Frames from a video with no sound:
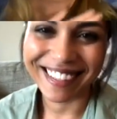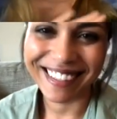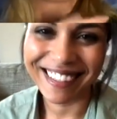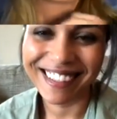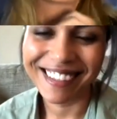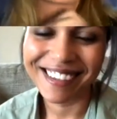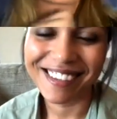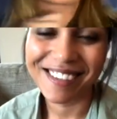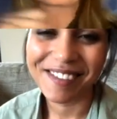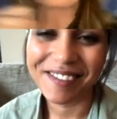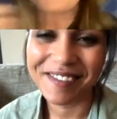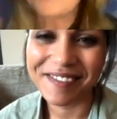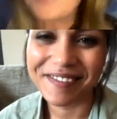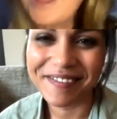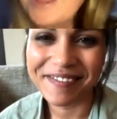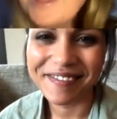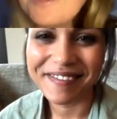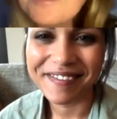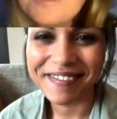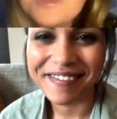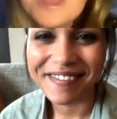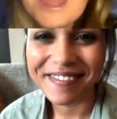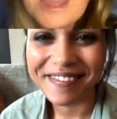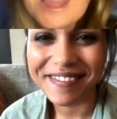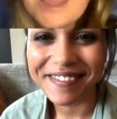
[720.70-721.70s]

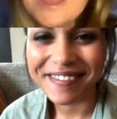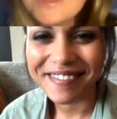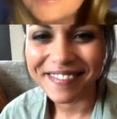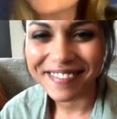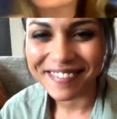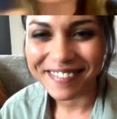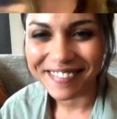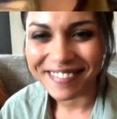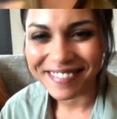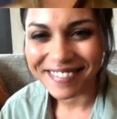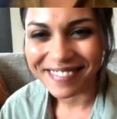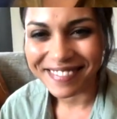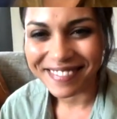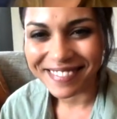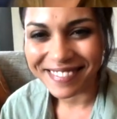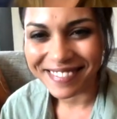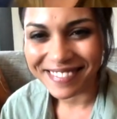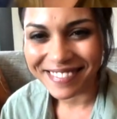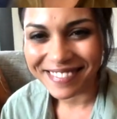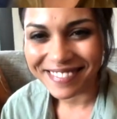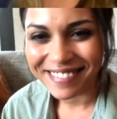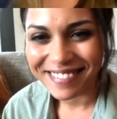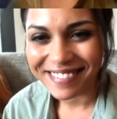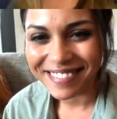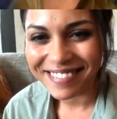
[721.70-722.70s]

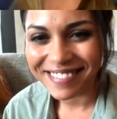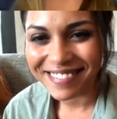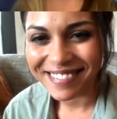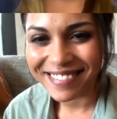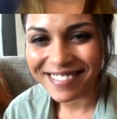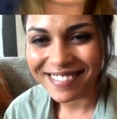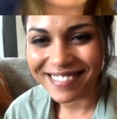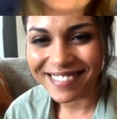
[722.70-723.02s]
No words are spoken by the person on screen.